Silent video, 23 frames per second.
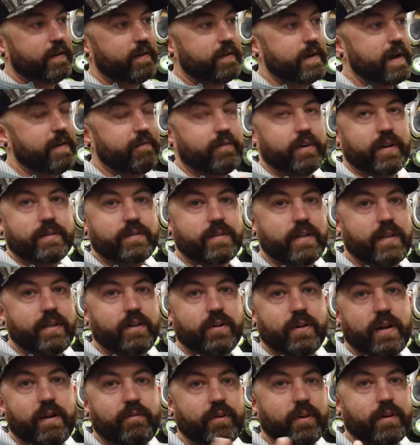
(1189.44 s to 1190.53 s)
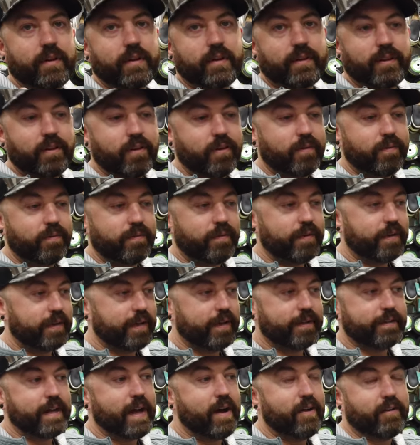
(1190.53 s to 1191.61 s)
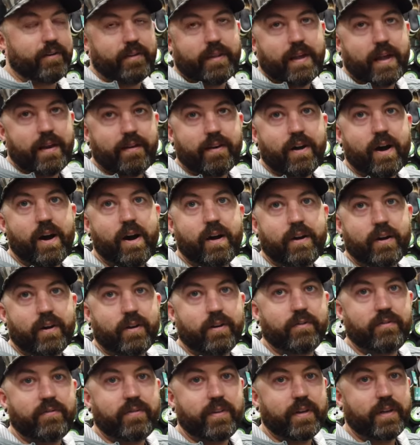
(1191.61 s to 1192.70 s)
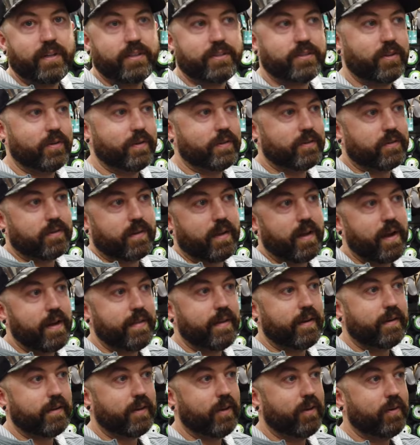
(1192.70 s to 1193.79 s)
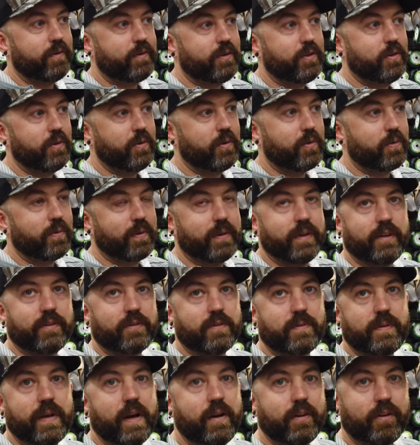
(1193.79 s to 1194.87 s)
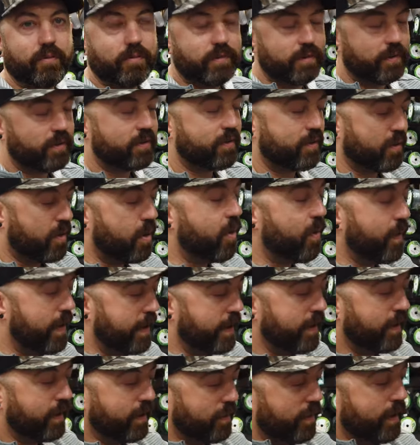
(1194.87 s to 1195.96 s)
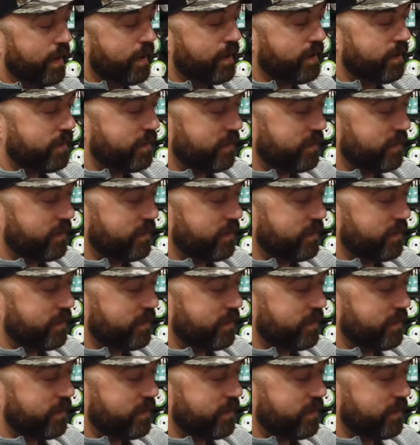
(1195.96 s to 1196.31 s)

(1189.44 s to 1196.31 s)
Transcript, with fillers: never get seen. You're never gonna, you know, get down to that knot on a fish. So it's a line that, you know, two, three years from now you would just throw away anyway.